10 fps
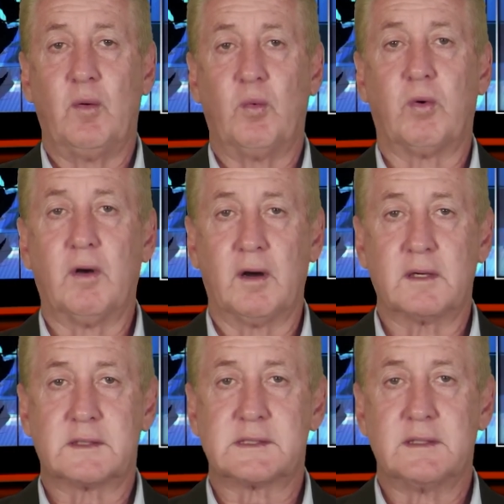
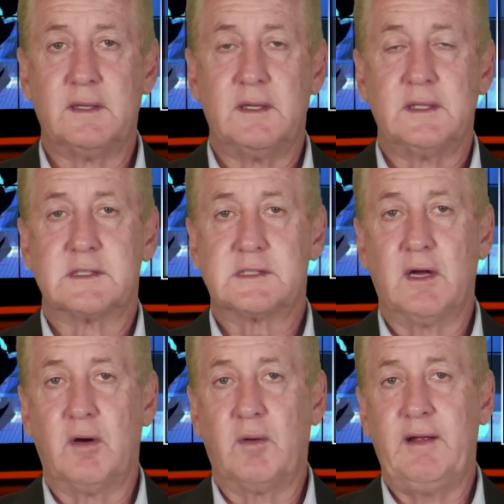works.
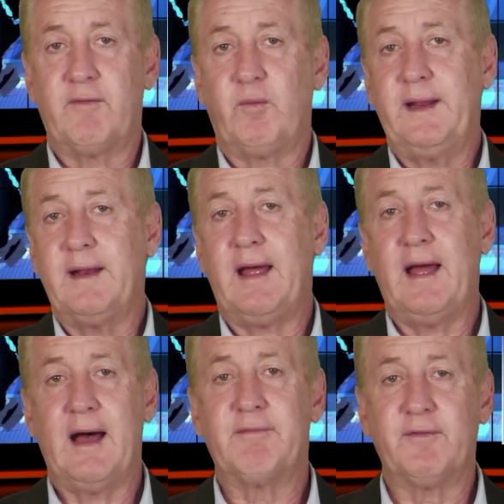So if we didn't
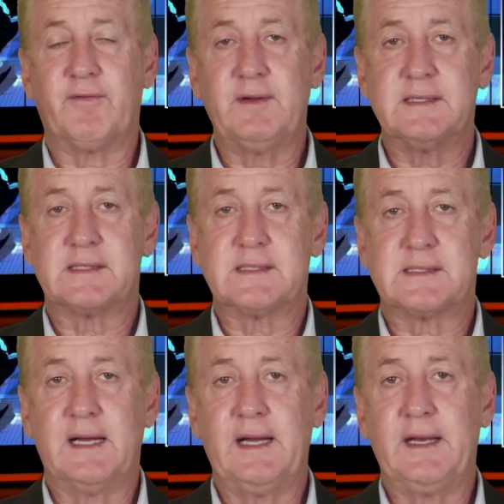have a free
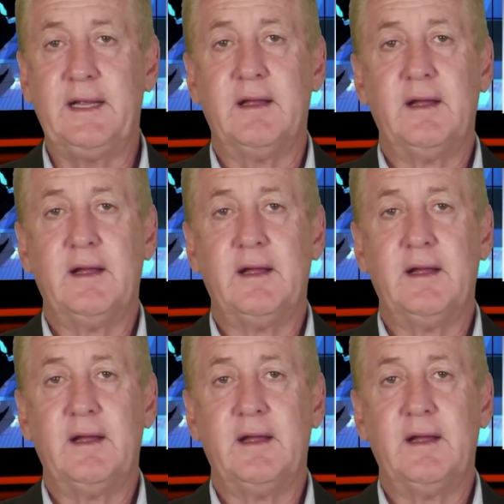society,